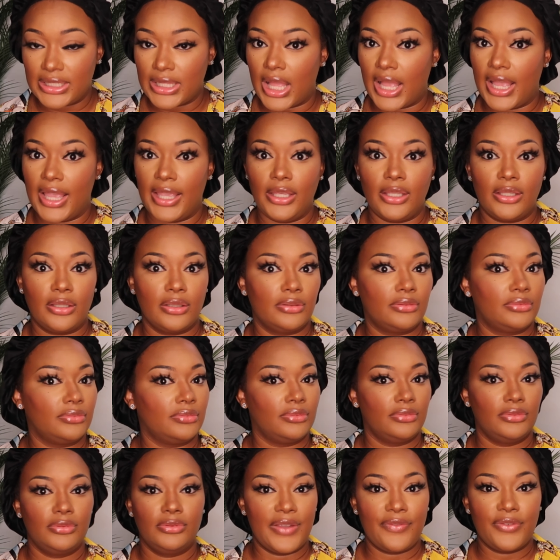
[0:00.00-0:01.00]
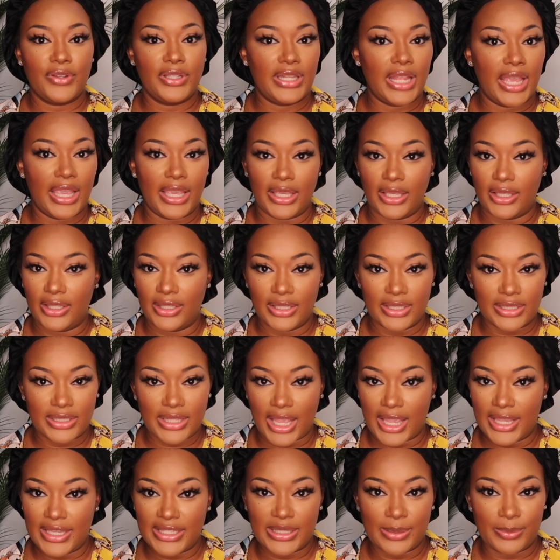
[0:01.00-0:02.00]
Like, every day it's
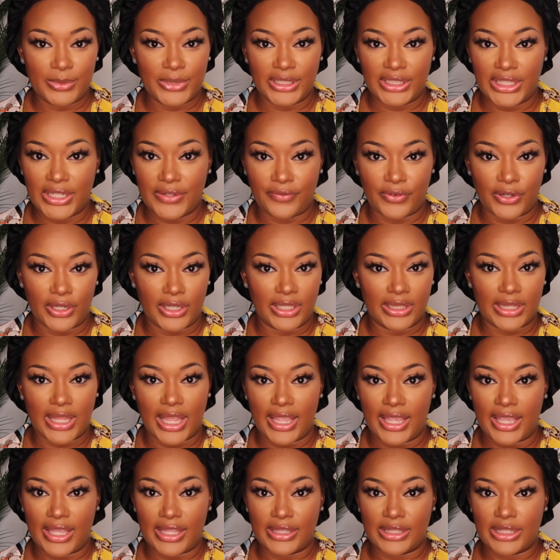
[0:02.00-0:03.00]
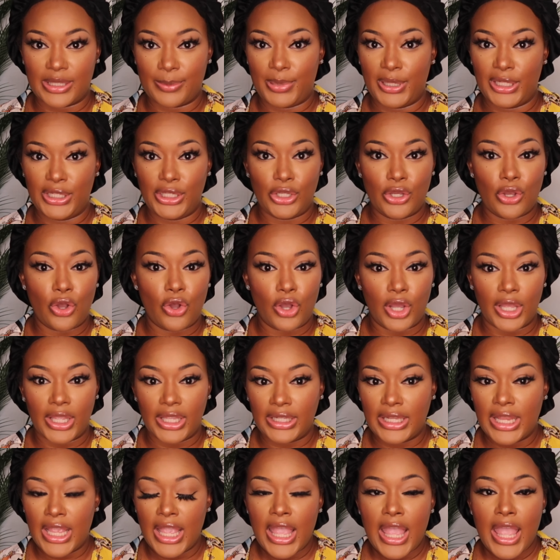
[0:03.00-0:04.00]
like something different, like depending
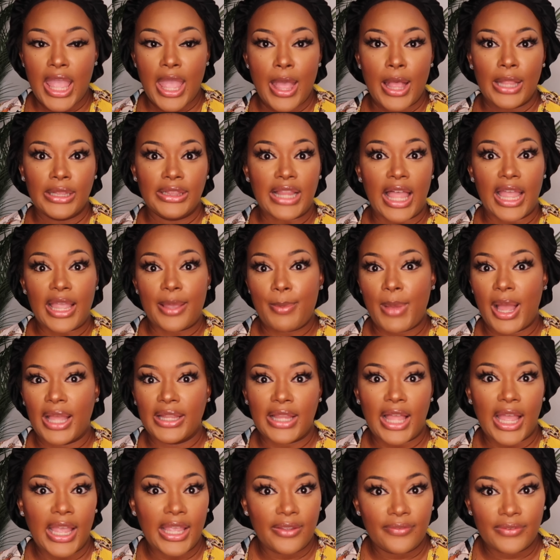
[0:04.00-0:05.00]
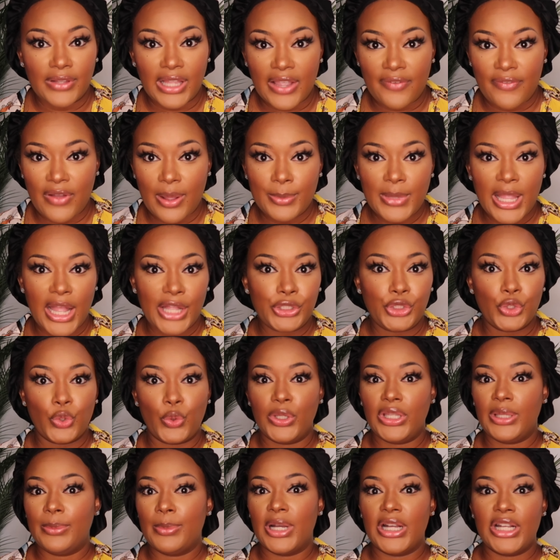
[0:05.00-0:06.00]
on like my life. Like, if I'm not
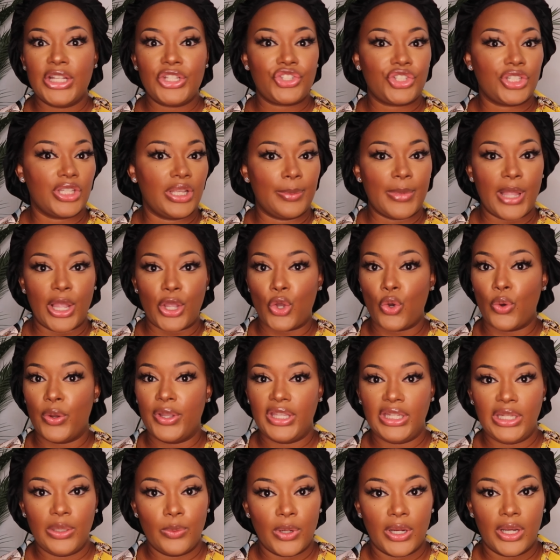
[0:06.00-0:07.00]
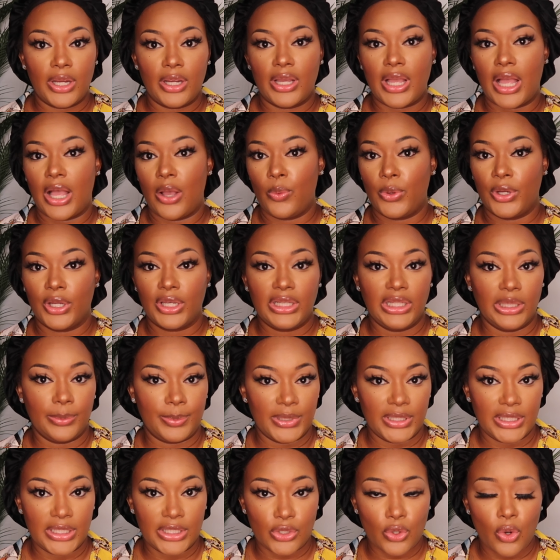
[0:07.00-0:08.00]
doing much, I'm not going anywhere, I'll wear
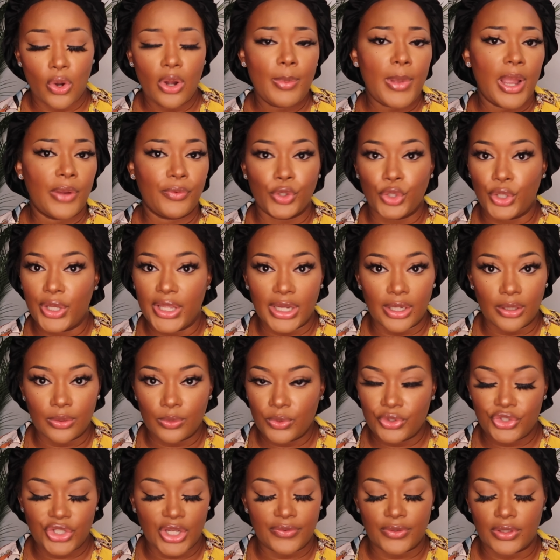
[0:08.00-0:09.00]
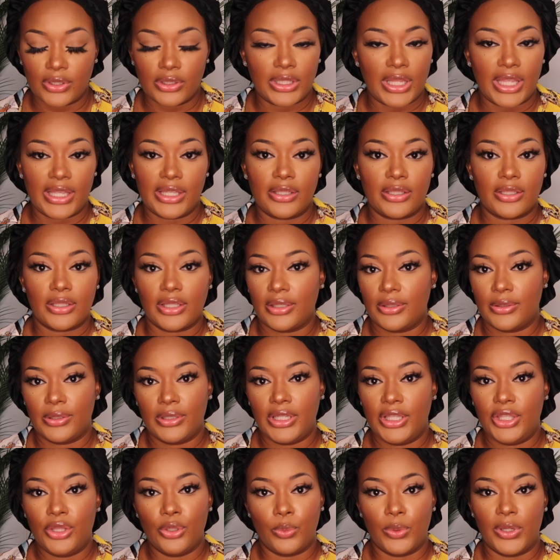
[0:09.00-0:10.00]
clip-ins or my real hair, whichever, like
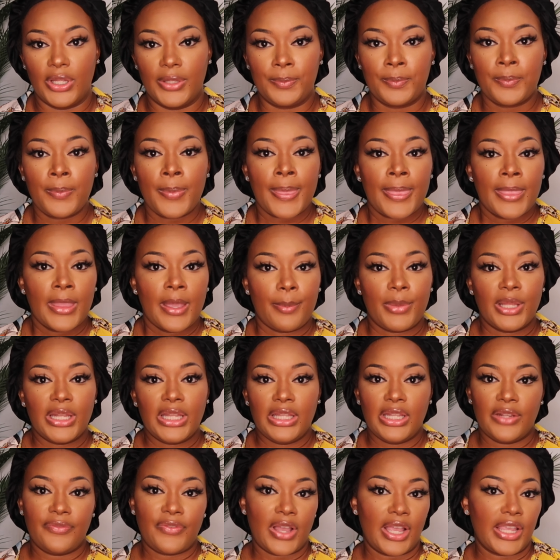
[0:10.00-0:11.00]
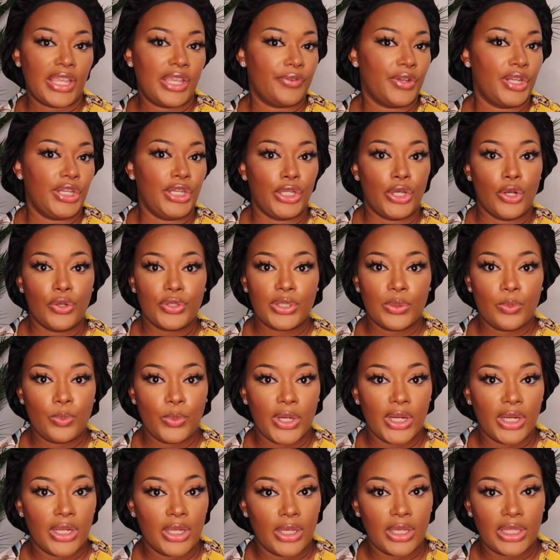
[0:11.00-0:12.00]
either one. But then if I get ready to go
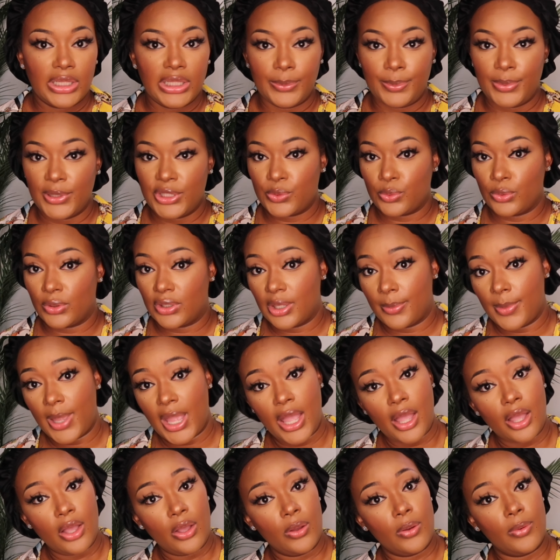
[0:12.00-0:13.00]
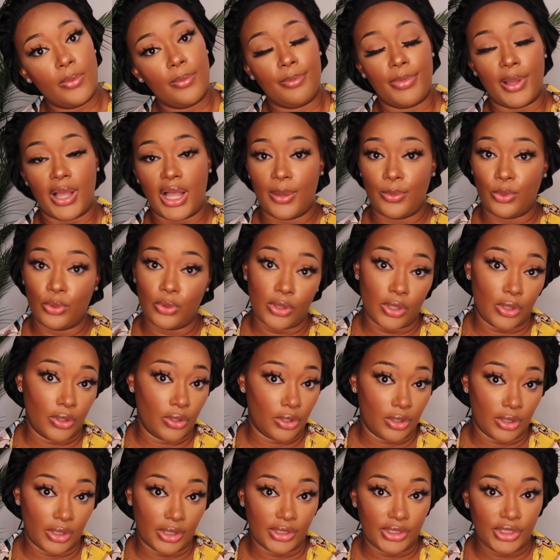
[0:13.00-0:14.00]
somewhere, clip-ins will come out, bob will go
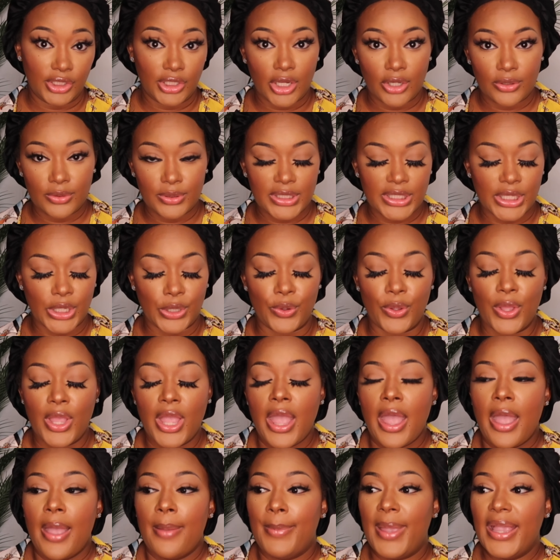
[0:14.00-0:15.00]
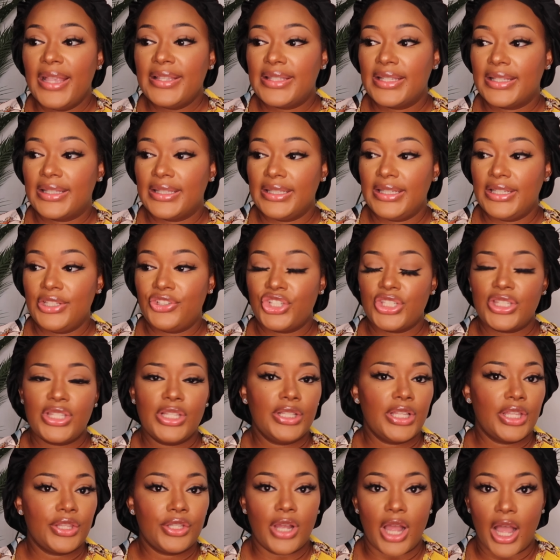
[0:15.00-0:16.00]
on, you know? So basically just
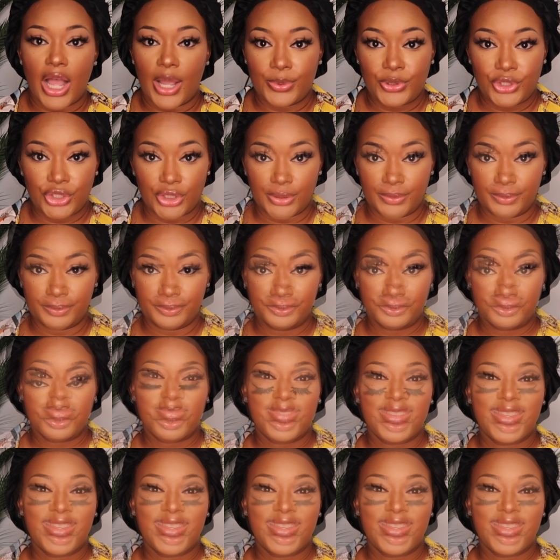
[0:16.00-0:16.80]
another option.